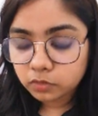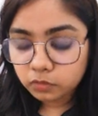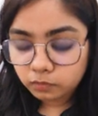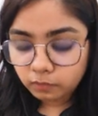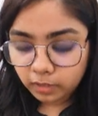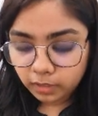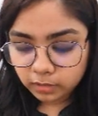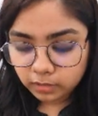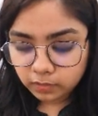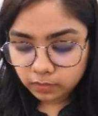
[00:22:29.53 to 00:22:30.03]
to
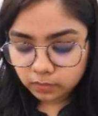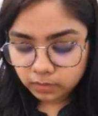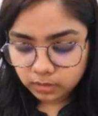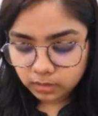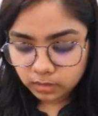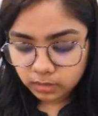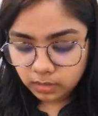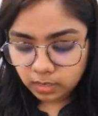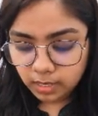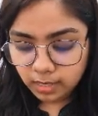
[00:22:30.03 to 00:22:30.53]
find out
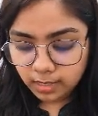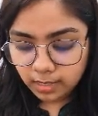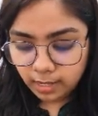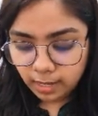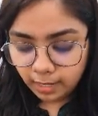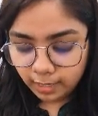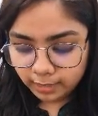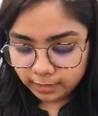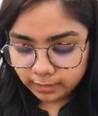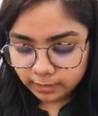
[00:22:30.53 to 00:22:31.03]
the
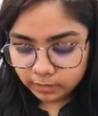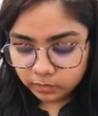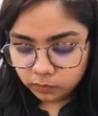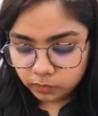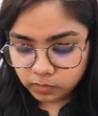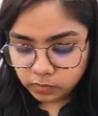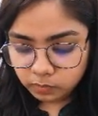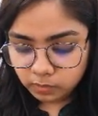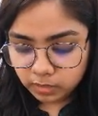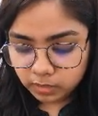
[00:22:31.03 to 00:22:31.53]
angle it
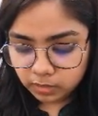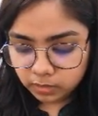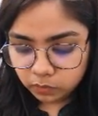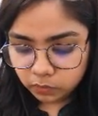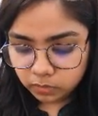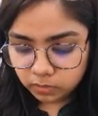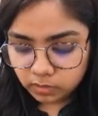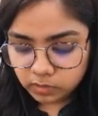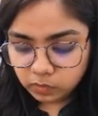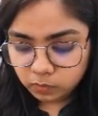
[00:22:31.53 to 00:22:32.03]
was making
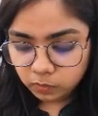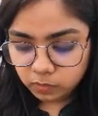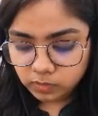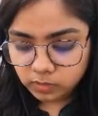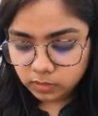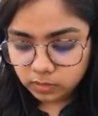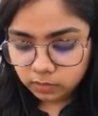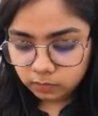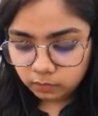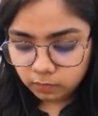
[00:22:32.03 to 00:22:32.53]
with this
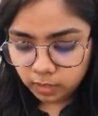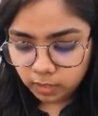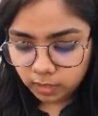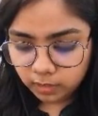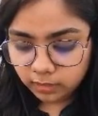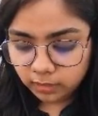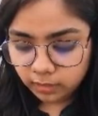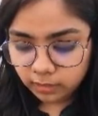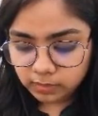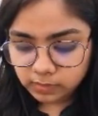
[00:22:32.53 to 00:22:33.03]
positive
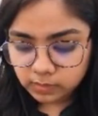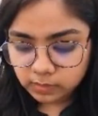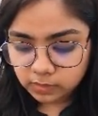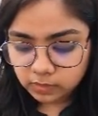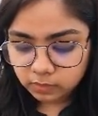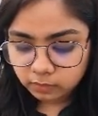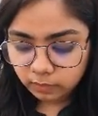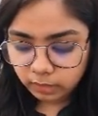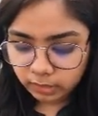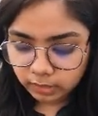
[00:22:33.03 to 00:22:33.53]

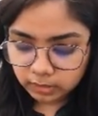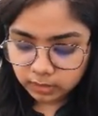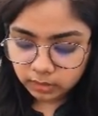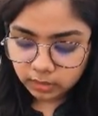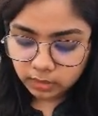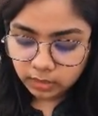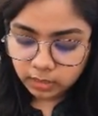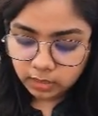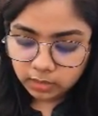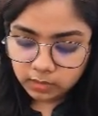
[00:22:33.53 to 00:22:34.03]
I-axis, right?
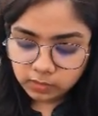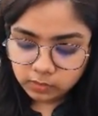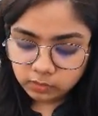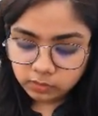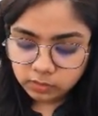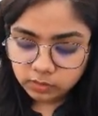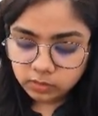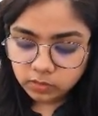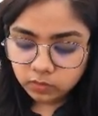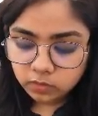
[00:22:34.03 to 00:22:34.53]
So
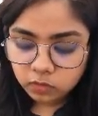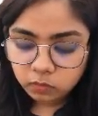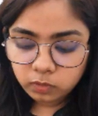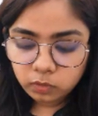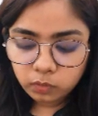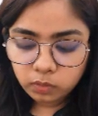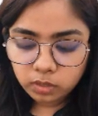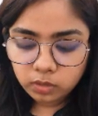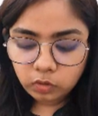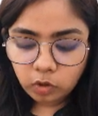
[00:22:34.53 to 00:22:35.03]
it's just going to be
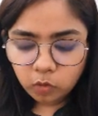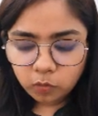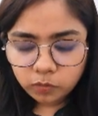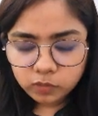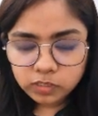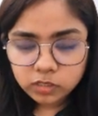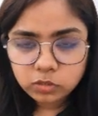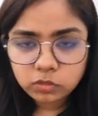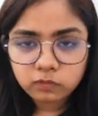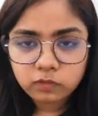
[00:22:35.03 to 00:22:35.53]
what?
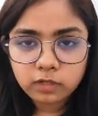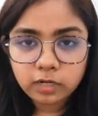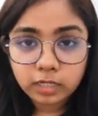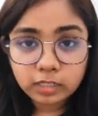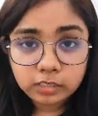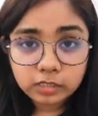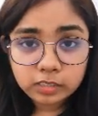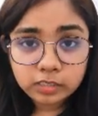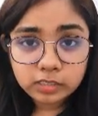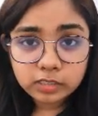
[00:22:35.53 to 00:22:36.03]
Opposite over
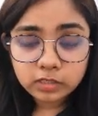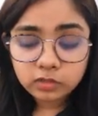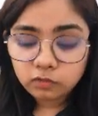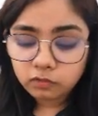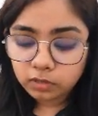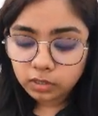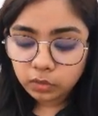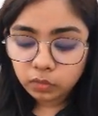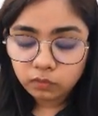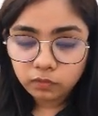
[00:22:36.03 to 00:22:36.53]
adjacent,
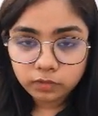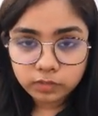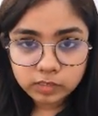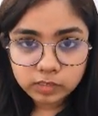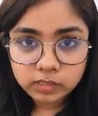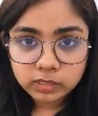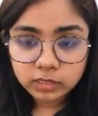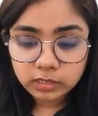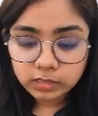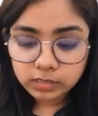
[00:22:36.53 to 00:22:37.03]
3 over
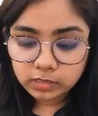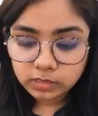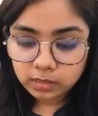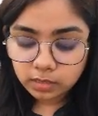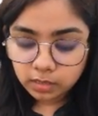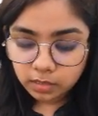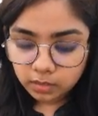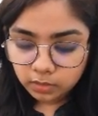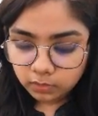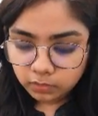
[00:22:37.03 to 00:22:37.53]
6.
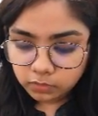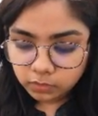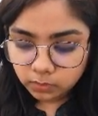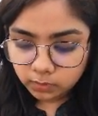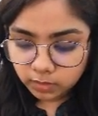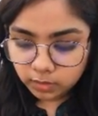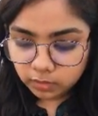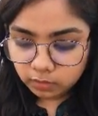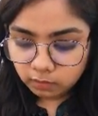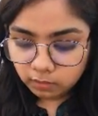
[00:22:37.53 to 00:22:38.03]
So you
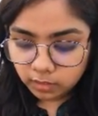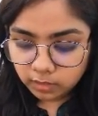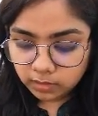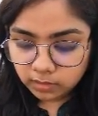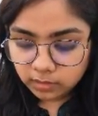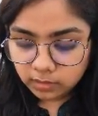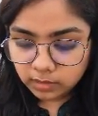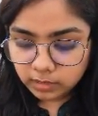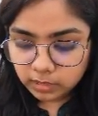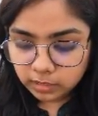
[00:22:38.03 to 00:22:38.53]
can write
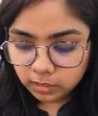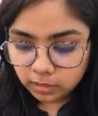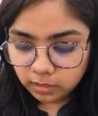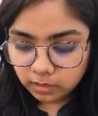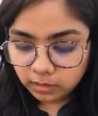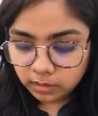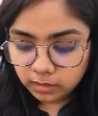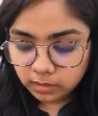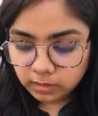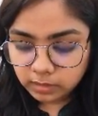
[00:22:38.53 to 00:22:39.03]

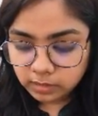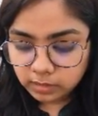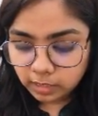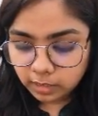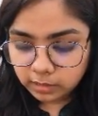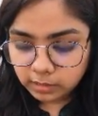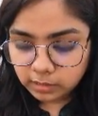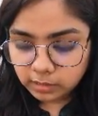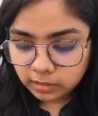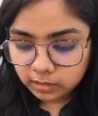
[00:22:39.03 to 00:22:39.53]
theta is
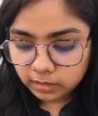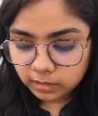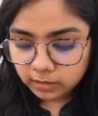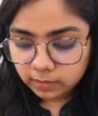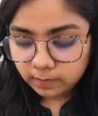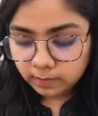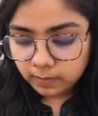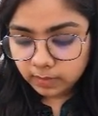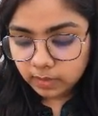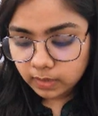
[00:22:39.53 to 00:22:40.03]
actually
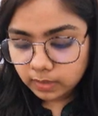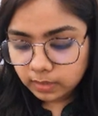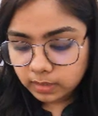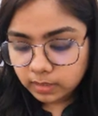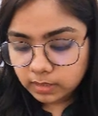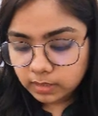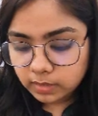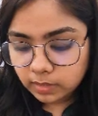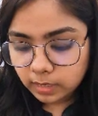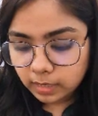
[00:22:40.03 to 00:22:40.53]

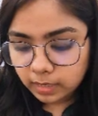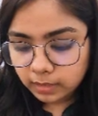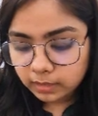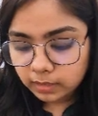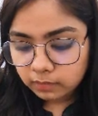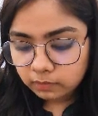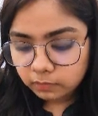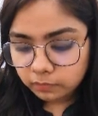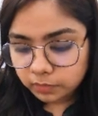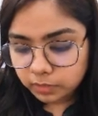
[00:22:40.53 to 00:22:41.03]
tan
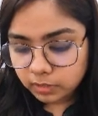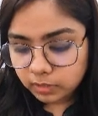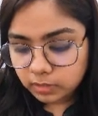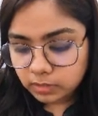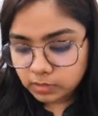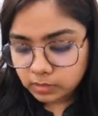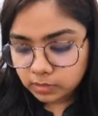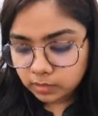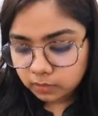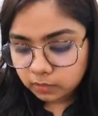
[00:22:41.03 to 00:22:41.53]

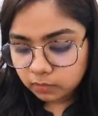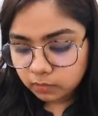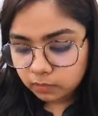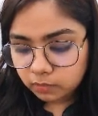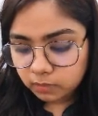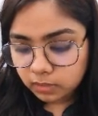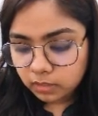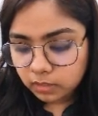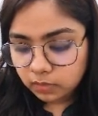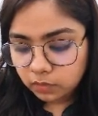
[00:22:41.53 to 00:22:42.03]
inverse
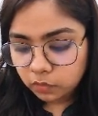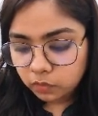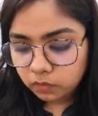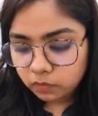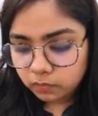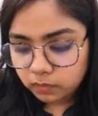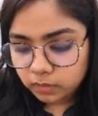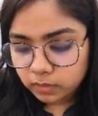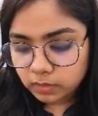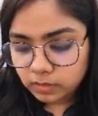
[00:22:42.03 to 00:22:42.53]
3
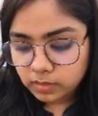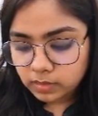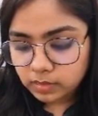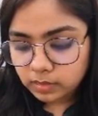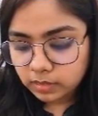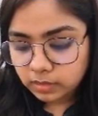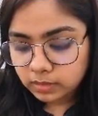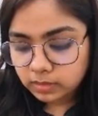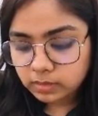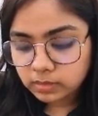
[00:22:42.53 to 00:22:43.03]
over
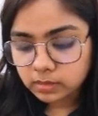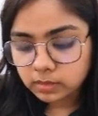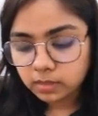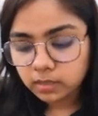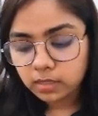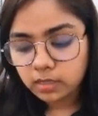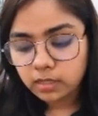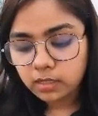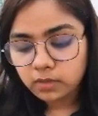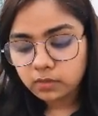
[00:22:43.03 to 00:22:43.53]
6,
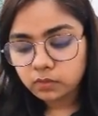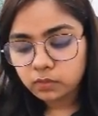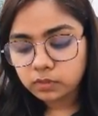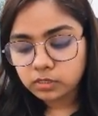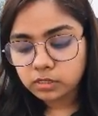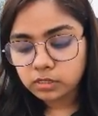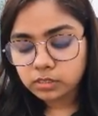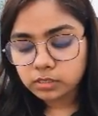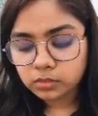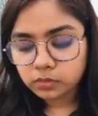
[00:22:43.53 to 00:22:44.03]

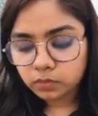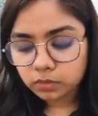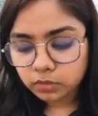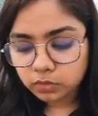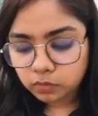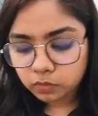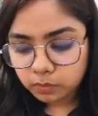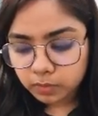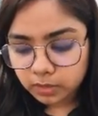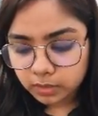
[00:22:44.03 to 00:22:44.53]
which is going
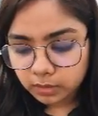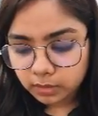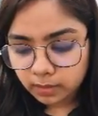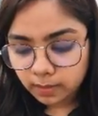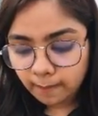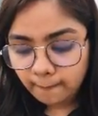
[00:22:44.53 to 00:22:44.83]
to be